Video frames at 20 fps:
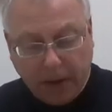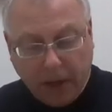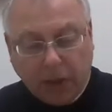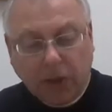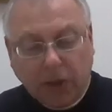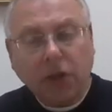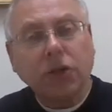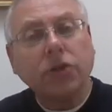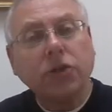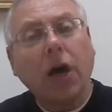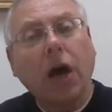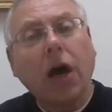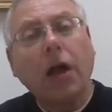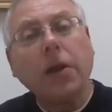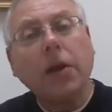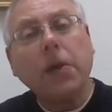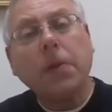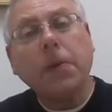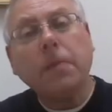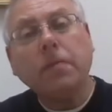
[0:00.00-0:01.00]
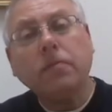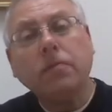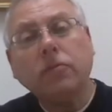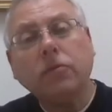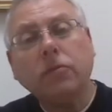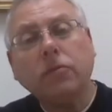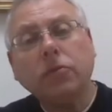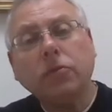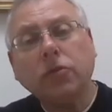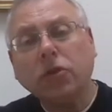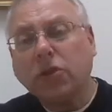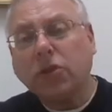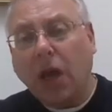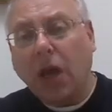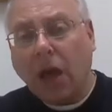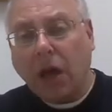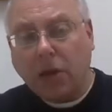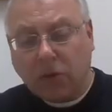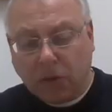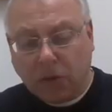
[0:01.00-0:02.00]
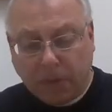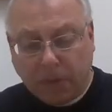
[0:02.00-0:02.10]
and the sun to set.